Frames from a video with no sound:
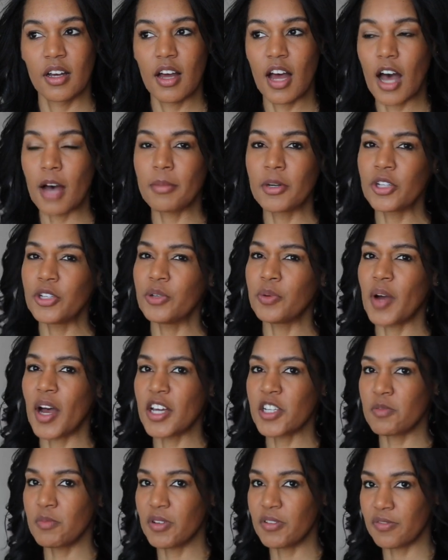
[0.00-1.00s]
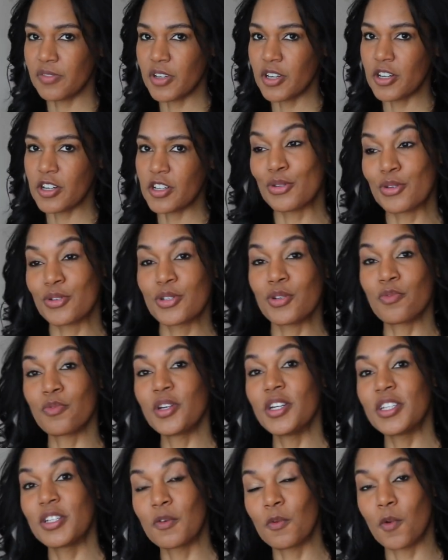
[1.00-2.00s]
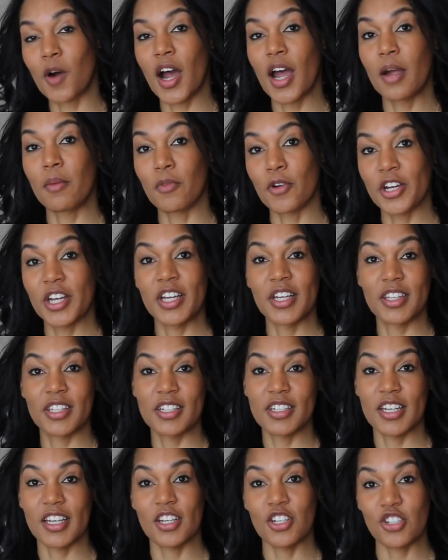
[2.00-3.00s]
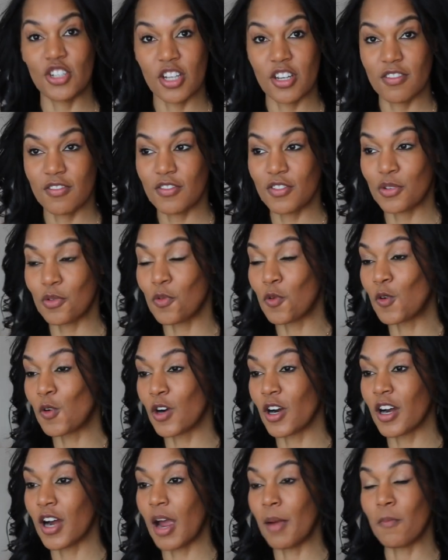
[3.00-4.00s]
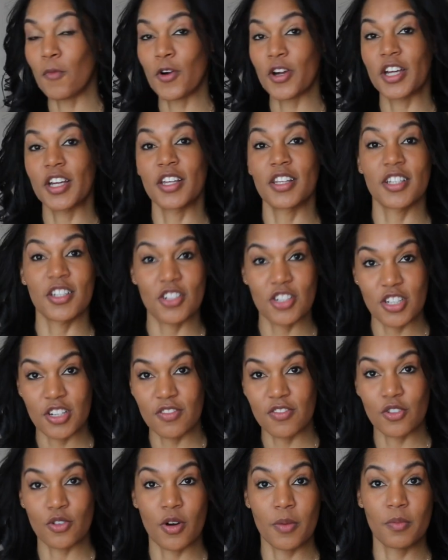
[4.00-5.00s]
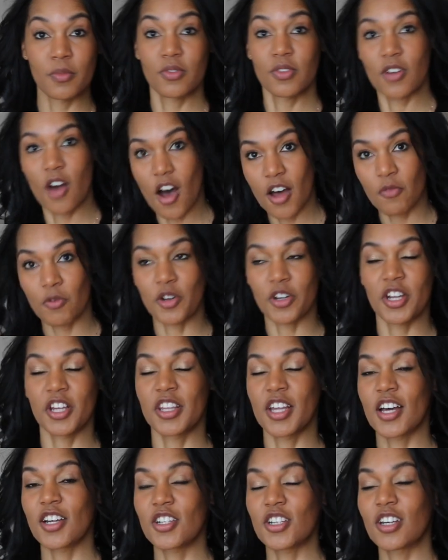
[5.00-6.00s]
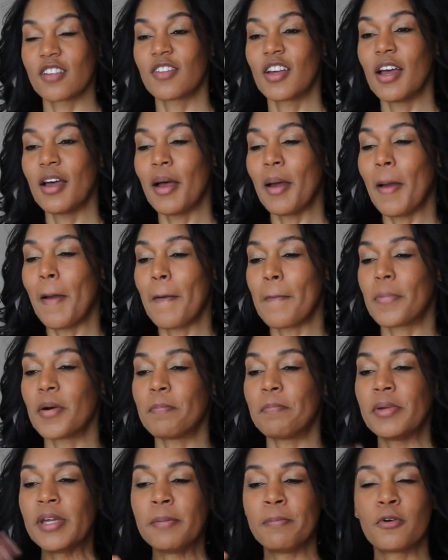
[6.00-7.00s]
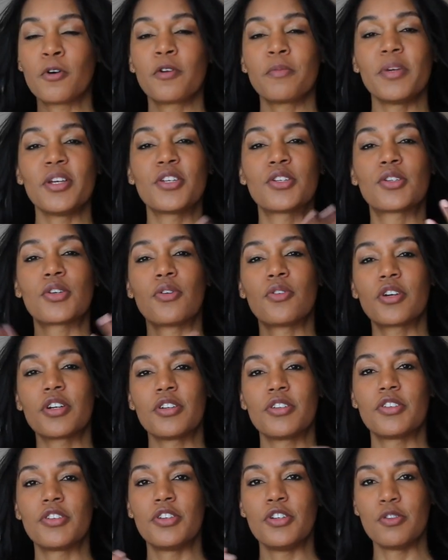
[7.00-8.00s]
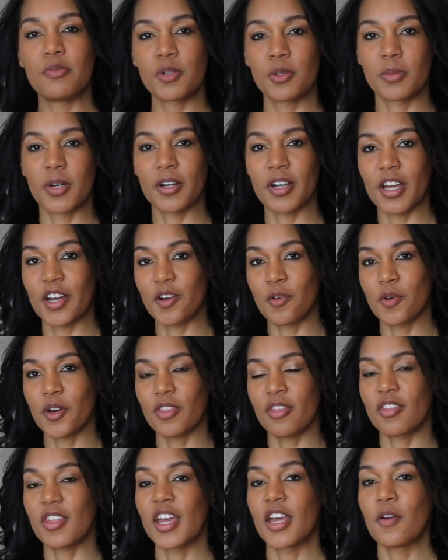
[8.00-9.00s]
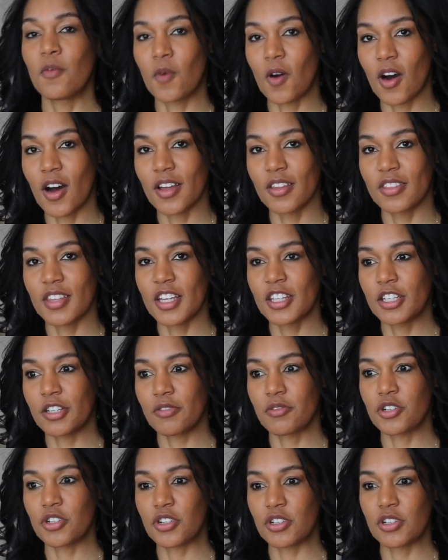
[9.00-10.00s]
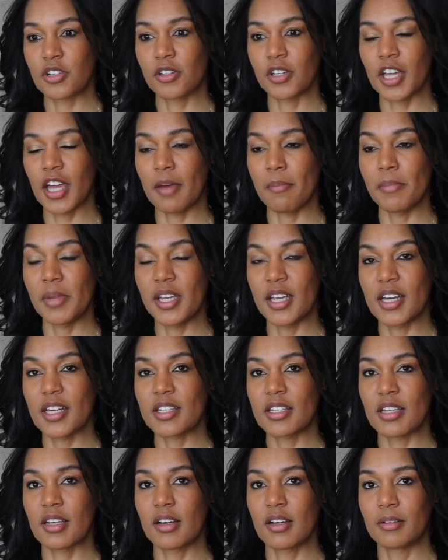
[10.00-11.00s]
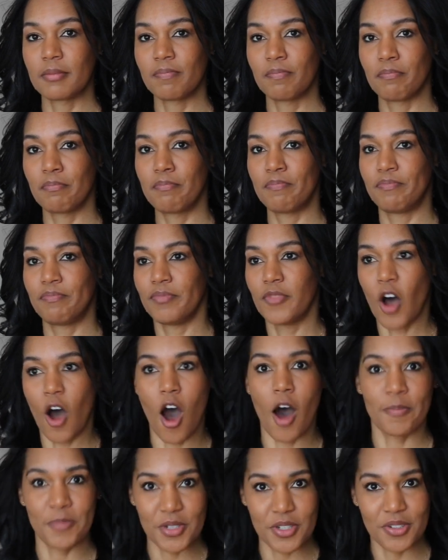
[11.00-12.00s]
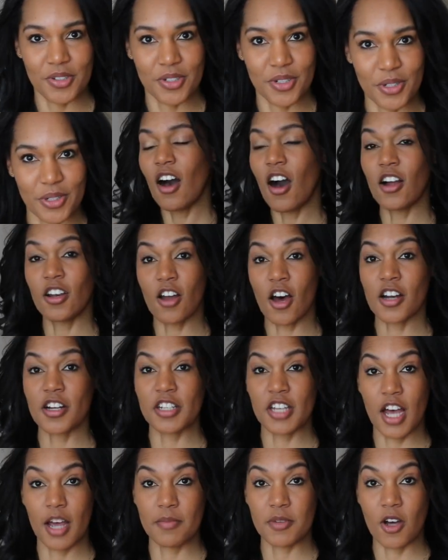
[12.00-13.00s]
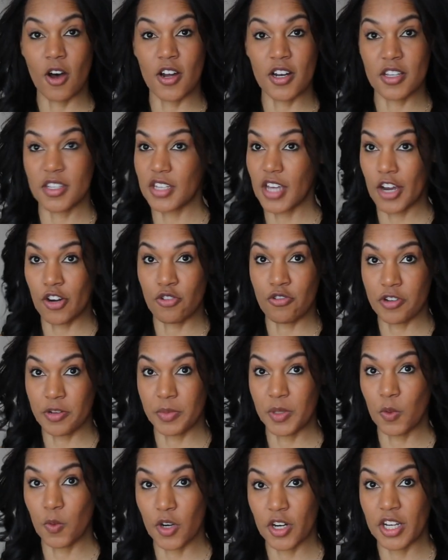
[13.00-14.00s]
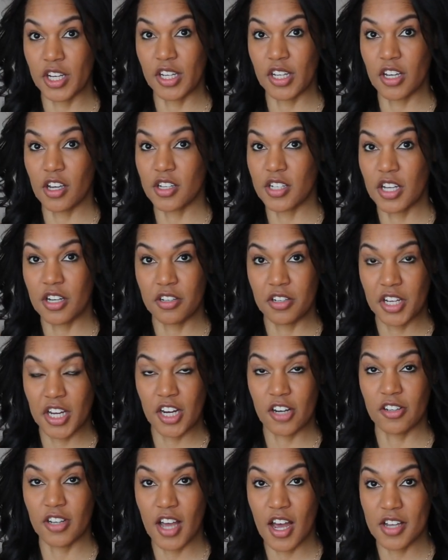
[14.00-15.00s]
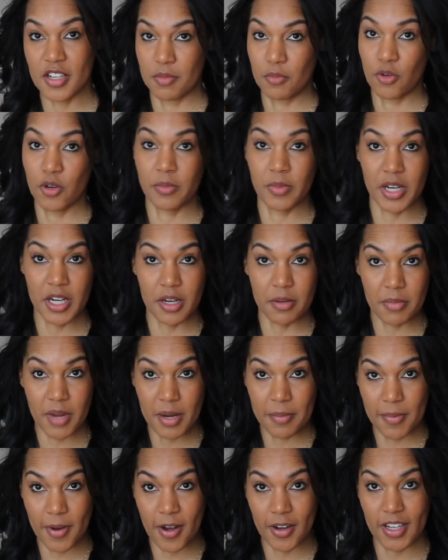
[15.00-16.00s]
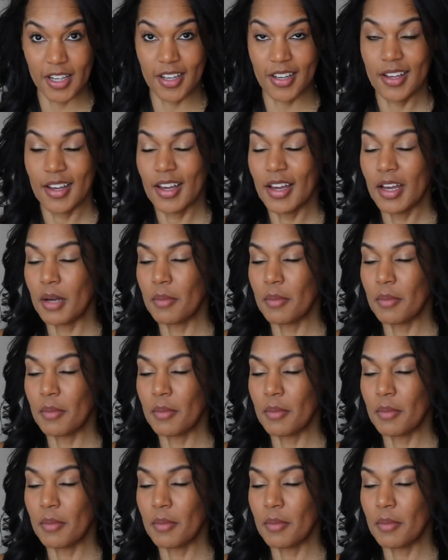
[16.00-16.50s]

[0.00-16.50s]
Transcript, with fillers: How about you ask me first? So there's a reason why I'm working the day shift, or I'm working this shift, or I'm not working that shift. But people would be so consumed about getting what they want that they would just look at me as a obstacle. A lot of times, honestly, I'd already be working it because I could care less, more money in my pocket.